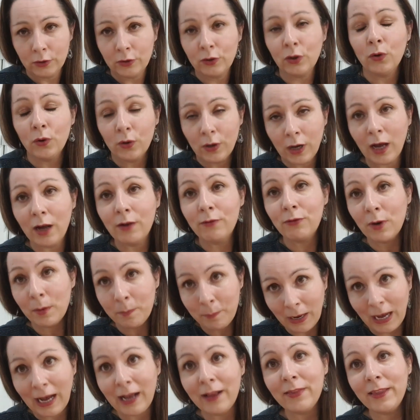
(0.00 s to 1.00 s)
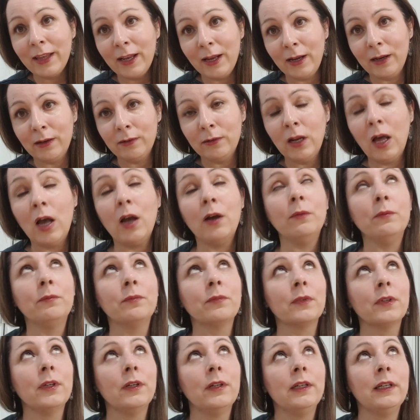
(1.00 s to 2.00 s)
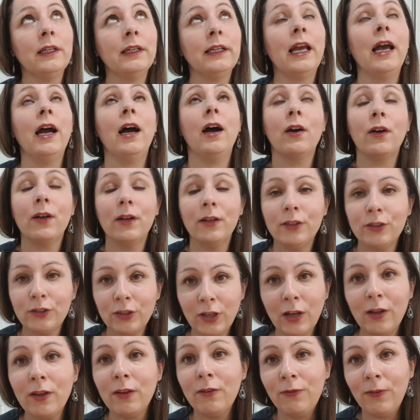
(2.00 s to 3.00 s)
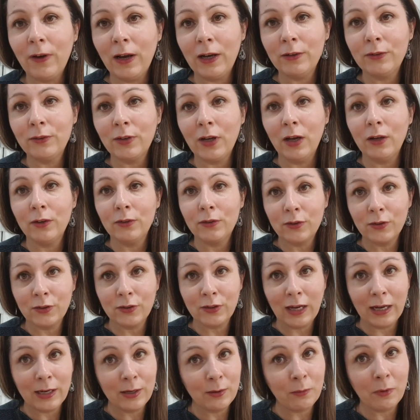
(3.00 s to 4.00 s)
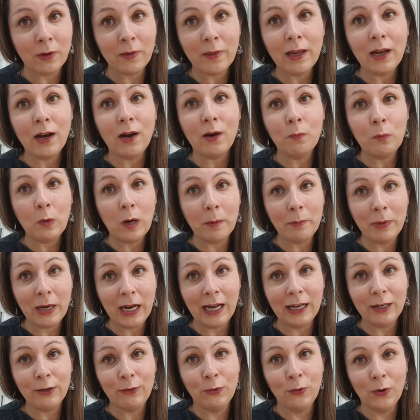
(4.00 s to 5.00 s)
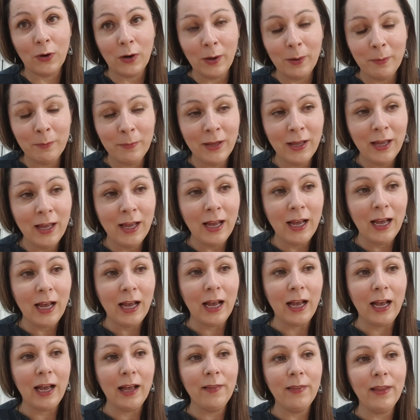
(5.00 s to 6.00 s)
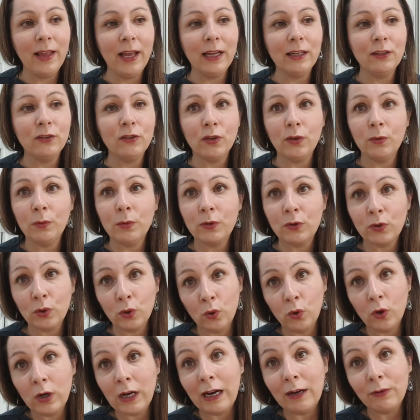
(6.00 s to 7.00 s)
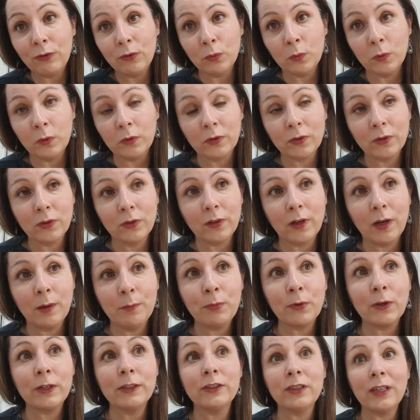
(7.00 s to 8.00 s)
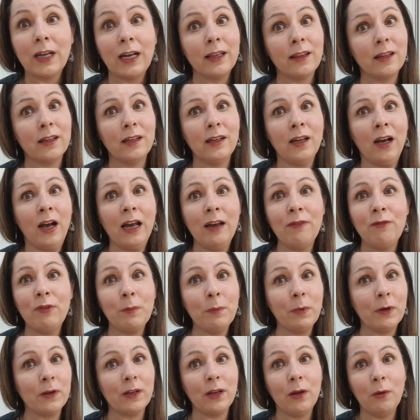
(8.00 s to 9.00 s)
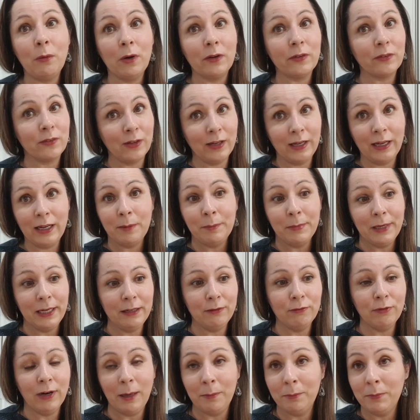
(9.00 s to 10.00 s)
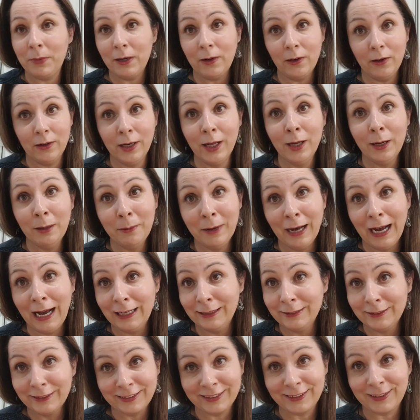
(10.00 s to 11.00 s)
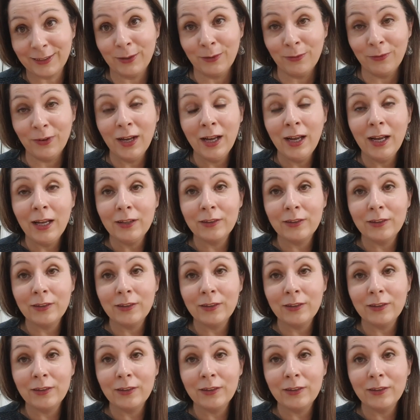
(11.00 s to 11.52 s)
Talk over about the... No. Yeah, I'm going to show the photos, just tell you what they are and what I paid for them, and then do a talk afterwards, because I appreciate that not everybody wants to hear me ramble on about stuff.